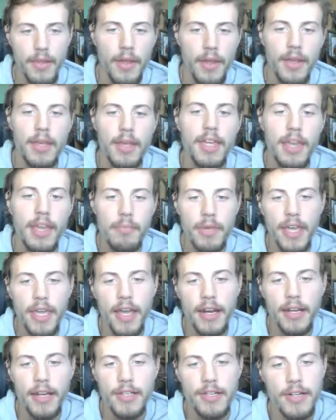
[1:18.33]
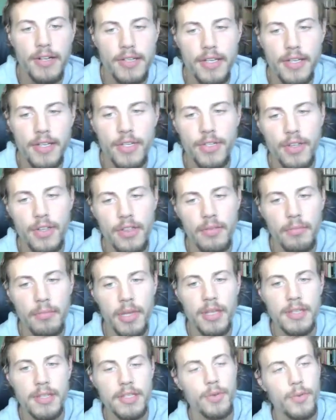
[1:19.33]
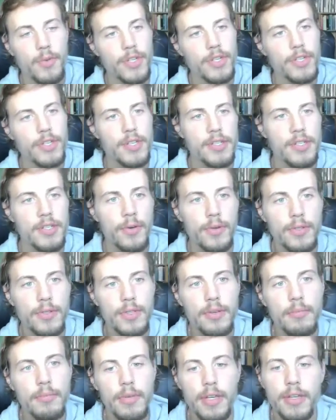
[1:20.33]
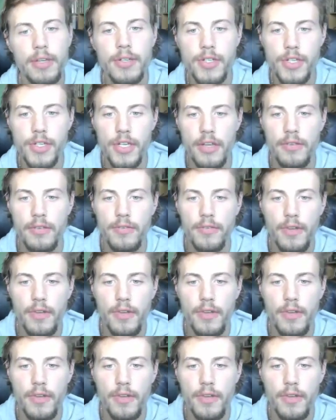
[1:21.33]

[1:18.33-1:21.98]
Game mechanics are essentially the means to which these goals can be achieved.